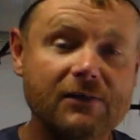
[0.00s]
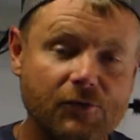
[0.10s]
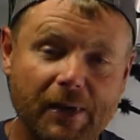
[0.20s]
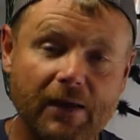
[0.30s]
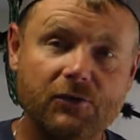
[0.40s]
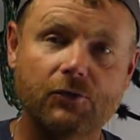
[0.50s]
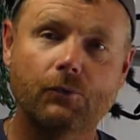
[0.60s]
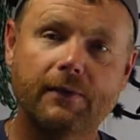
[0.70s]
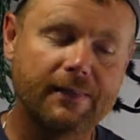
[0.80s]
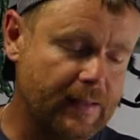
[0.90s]
space
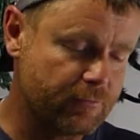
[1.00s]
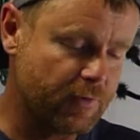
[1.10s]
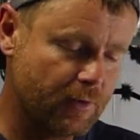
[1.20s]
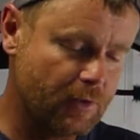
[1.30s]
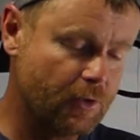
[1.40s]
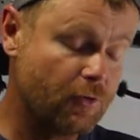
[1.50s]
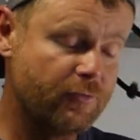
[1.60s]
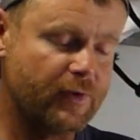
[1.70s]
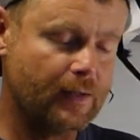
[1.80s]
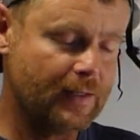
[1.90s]
with very little
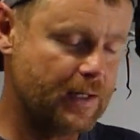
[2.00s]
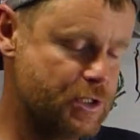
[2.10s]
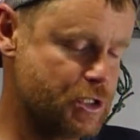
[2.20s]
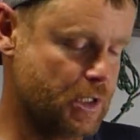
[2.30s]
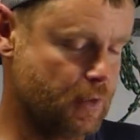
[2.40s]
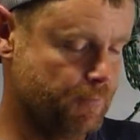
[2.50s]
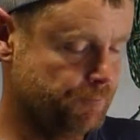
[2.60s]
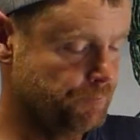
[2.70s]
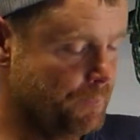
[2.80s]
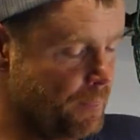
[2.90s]
ventilation.
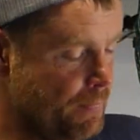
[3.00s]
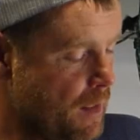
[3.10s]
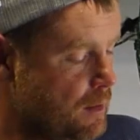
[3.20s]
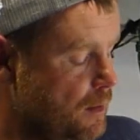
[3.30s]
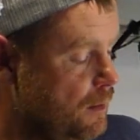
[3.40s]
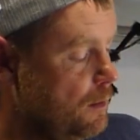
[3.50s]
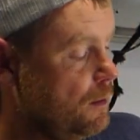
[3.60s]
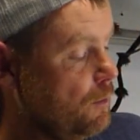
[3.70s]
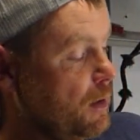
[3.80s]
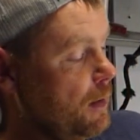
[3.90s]

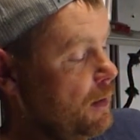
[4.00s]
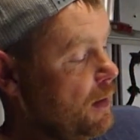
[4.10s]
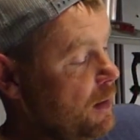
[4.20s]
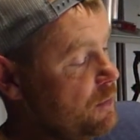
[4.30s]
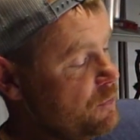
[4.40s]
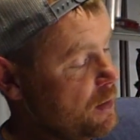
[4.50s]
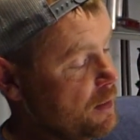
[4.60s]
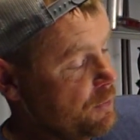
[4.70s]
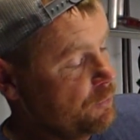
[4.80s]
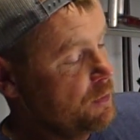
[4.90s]
Okay, it has
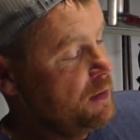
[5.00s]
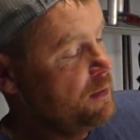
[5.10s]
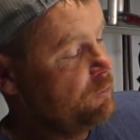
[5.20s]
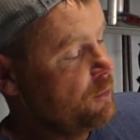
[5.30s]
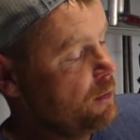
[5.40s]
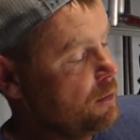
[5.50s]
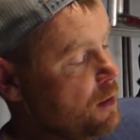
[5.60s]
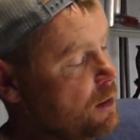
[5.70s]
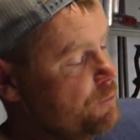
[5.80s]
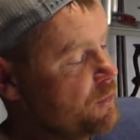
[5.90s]
3 different
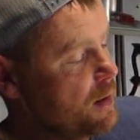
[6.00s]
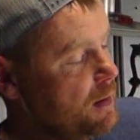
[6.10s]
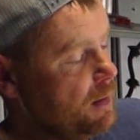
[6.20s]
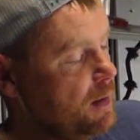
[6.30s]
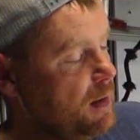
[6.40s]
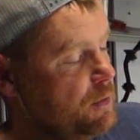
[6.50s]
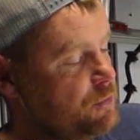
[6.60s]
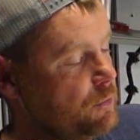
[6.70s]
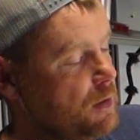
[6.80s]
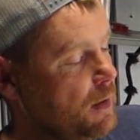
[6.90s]
alarms on it,
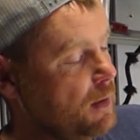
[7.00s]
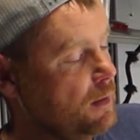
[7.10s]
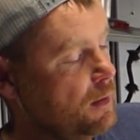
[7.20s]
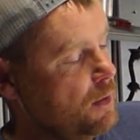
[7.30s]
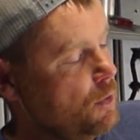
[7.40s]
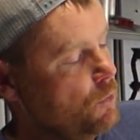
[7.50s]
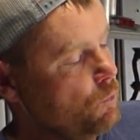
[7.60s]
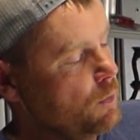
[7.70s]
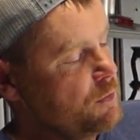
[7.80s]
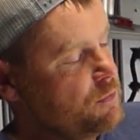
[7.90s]
guys. You get,
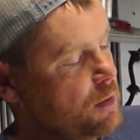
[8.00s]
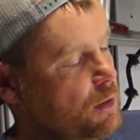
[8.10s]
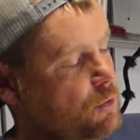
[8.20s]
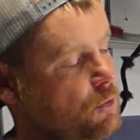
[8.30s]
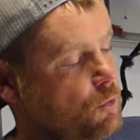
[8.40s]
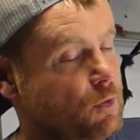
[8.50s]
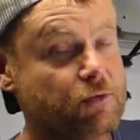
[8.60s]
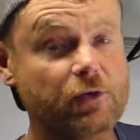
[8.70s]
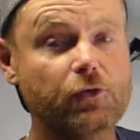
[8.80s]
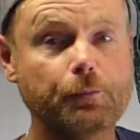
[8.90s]
what it's going to do
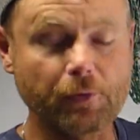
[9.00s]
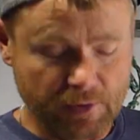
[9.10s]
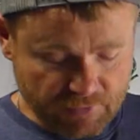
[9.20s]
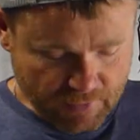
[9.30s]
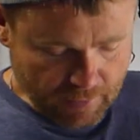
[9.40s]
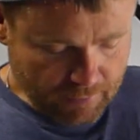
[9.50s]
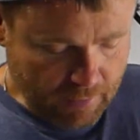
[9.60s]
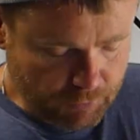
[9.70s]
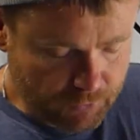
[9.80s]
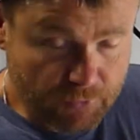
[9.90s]
is there's preset
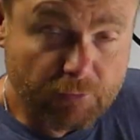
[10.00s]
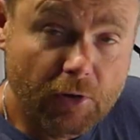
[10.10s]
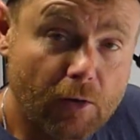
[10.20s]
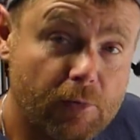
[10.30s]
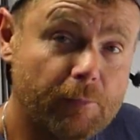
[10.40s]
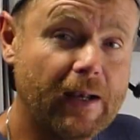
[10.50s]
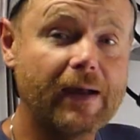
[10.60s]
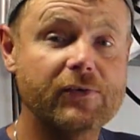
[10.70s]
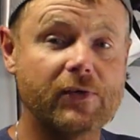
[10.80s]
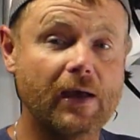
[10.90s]
levels of carbon
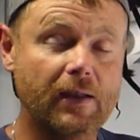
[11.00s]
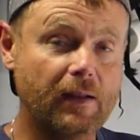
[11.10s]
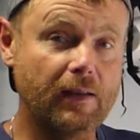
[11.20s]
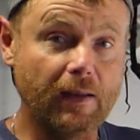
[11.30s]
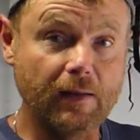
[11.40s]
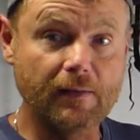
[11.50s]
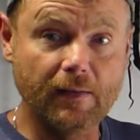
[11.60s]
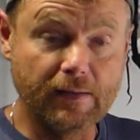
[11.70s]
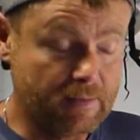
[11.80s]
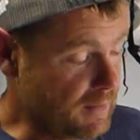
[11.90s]
monoxide in
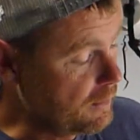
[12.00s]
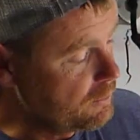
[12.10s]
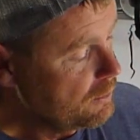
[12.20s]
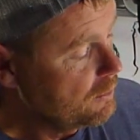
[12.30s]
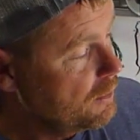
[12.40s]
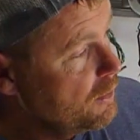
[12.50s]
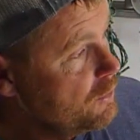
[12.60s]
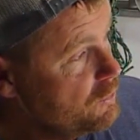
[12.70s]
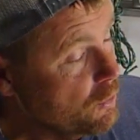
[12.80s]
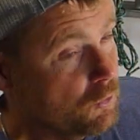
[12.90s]
the detector.
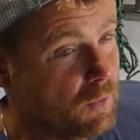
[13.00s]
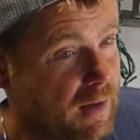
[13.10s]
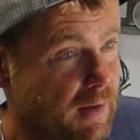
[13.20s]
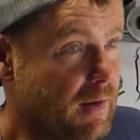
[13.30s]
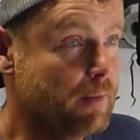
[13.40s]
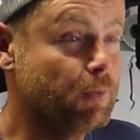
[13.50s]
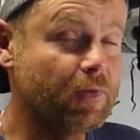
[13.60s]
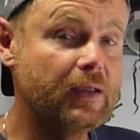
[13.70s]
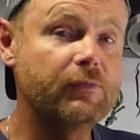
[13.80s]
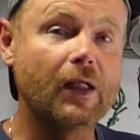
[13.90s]
So I
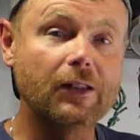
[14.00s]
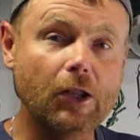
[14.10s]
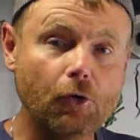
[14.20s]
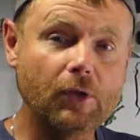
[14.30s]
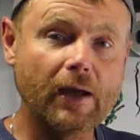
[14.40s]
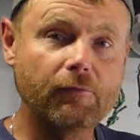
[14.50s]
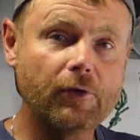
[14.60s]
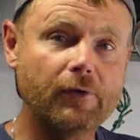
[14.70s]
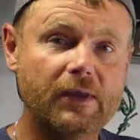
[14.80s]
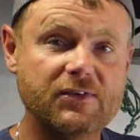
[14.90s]
believe the low
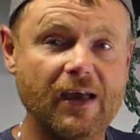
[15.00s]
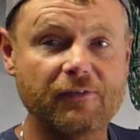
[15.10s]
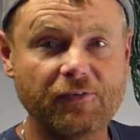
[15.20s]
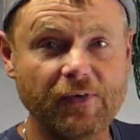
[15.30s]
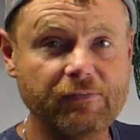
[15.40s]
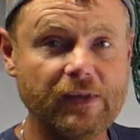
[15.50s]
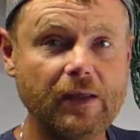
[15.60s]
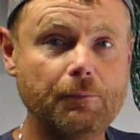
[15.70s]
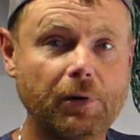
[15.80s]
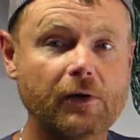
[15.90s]
level is at
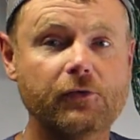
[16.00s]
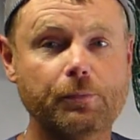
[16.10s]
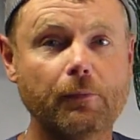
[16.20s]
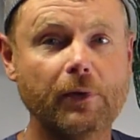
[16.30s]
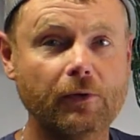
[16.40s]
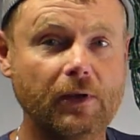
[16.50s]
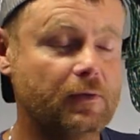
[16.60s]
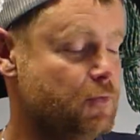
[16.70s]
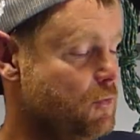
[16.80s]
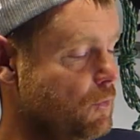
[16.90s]
50 parts per
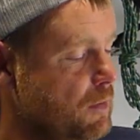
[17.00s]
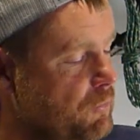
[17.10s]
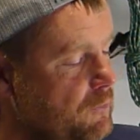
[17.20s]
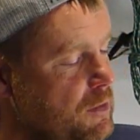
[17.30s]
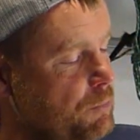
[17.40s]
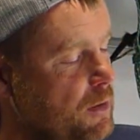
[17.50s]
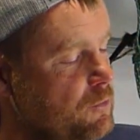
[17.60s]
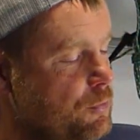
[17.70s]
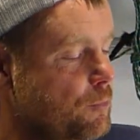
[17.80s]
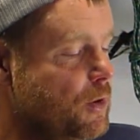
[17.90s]
million. So at 50
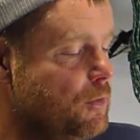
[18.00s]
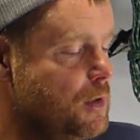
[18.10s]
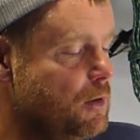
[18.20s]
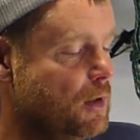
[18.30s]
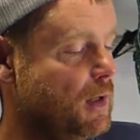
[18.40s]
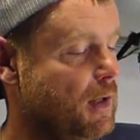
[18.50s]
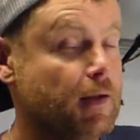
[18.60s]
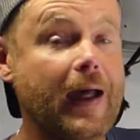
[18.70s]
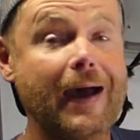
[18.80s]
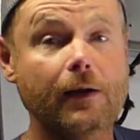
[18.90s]
parts per million, you're going to get
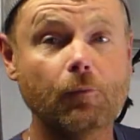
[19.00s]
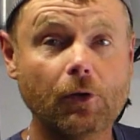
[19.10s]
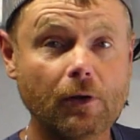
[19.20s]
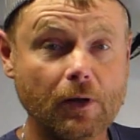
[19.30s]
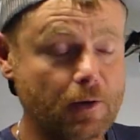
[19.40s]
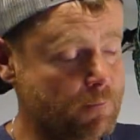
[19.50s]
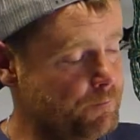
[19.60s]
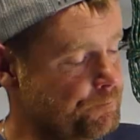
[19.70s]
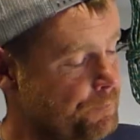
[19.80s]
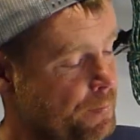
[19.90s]
an audible
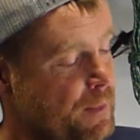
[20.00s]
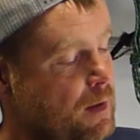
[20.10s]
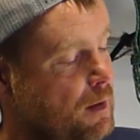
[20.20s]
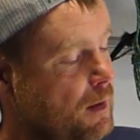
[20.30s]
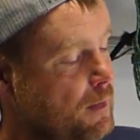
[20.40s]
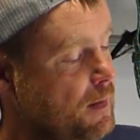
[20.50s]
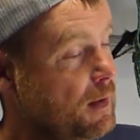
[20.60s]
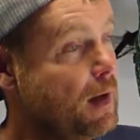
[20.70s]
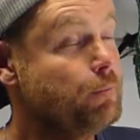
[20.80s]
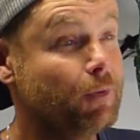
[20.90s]
alarm. And
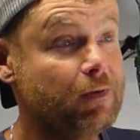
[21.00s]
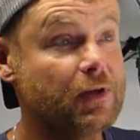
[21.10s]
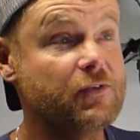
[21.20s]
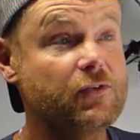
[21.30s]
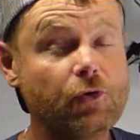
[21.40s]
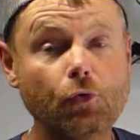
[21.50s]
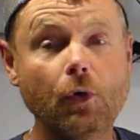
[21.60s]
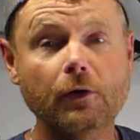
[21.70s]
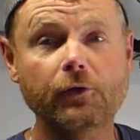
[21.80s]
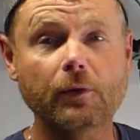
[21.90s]
then I believe it's
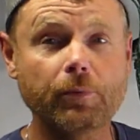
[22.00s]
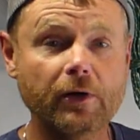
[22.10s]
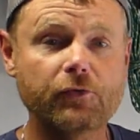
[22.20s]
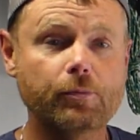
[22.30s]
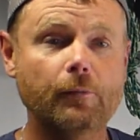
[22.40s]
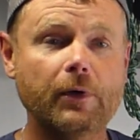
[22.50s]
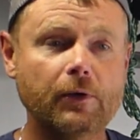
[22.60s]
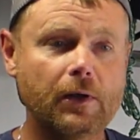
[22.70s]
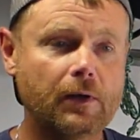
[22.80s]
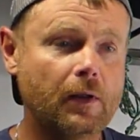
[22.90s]
200 parts per
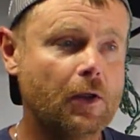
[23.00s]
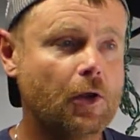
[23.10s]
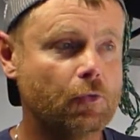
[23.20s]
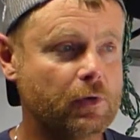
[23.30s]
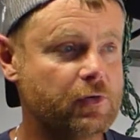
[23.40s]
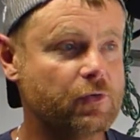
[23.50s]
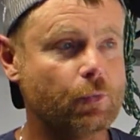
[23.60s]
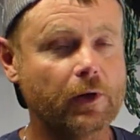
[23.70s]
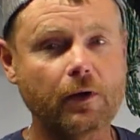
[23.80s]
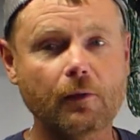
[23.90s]
million, which is
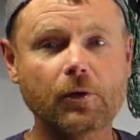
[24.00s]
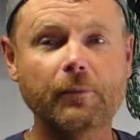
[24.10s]
where carbon